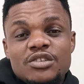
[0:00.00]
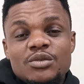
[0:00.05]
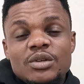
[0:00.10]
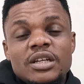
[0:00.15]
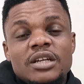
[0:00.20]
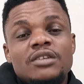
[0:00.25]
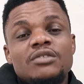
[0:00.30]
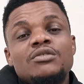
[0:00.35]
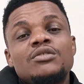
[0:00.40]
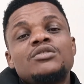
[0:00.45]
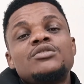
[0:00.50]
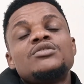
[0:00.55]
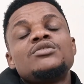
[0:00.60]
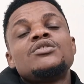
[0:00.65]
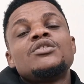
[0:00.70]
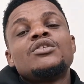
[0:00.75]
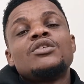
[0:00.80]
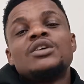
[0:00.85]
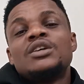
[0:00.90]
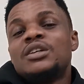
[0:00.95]
when I go to
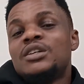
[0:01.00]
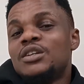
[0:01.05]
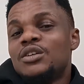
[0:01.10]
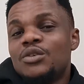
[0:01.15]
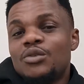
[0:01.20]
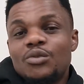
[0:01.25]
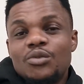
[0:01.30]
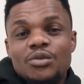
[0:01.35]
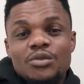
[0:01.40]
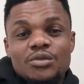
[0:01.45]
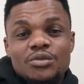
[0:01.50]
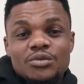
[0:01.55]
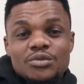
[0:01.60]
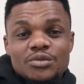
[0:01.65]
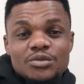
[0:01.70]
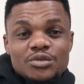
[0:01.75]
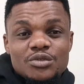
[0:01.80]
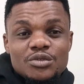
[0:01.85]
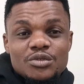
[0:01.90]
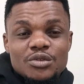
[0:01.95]

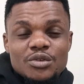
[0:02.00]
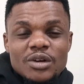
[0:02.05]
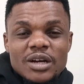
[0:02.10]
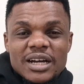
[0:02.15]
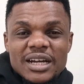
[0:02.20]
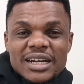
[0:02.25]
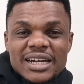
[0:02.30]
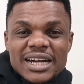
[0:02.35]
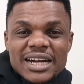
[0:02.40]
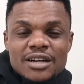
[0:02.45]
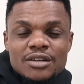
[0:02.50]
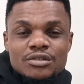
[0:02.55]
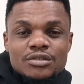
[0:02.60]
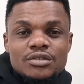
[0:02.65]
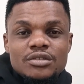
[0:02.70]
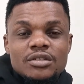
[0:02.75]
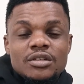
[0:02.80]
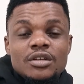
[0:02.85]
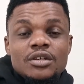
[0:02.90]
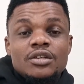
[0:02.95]
your
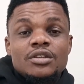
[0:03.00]
account,